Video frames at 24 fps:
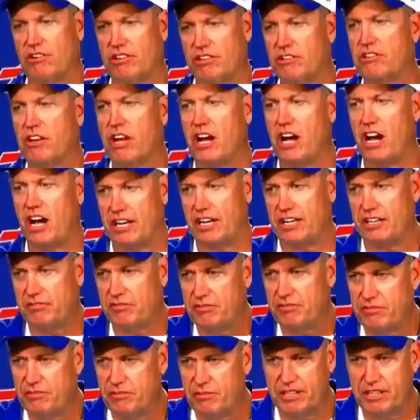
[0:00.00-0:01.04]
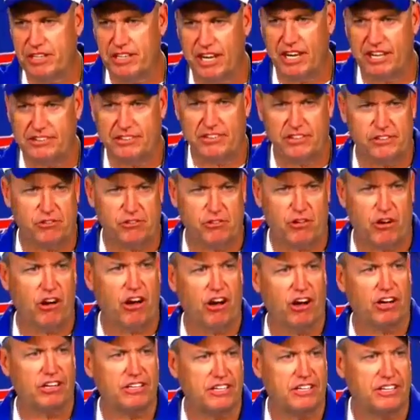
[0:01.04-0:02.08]
You got him. We got the
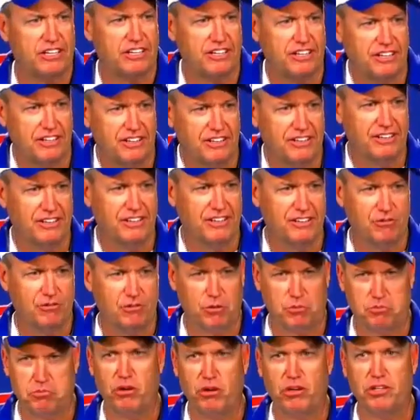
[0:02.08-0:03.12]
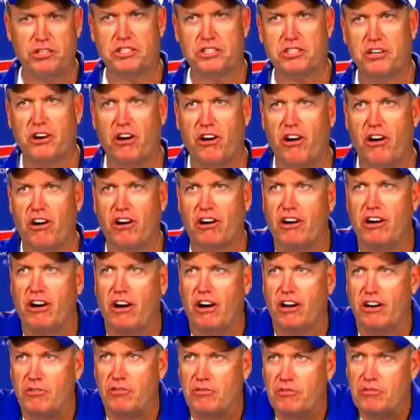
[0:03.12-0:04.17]
Gronk. We're putting Kong
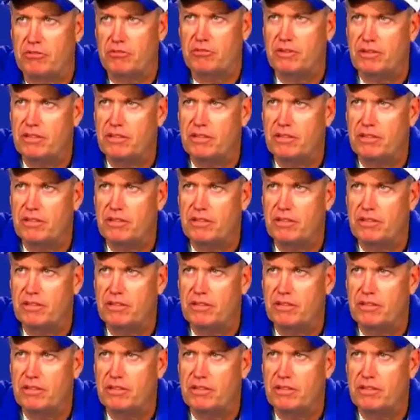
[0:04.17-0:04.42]
on them.